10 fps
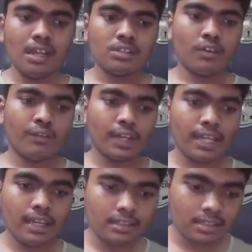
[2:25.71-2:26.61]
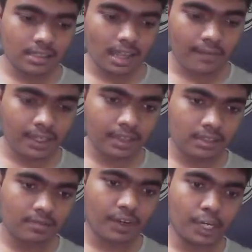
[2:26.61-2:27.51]
So free list is having its
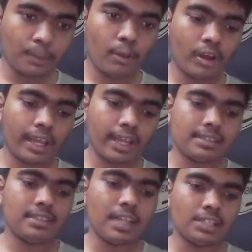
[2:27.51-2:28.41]
front block as 3.